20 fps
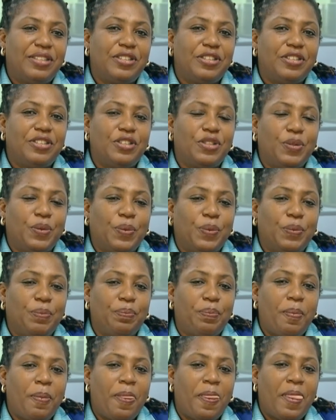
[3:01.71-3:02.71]
So
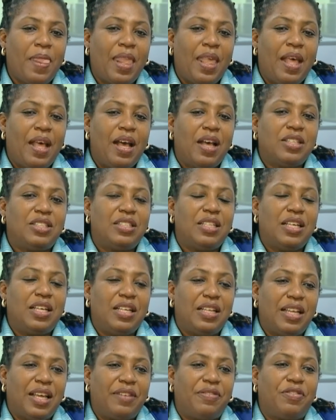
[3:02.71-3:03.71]
I was
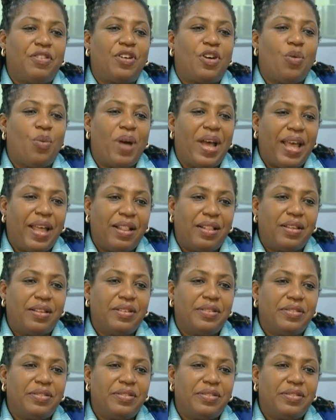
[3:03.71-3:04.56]
taking that for a while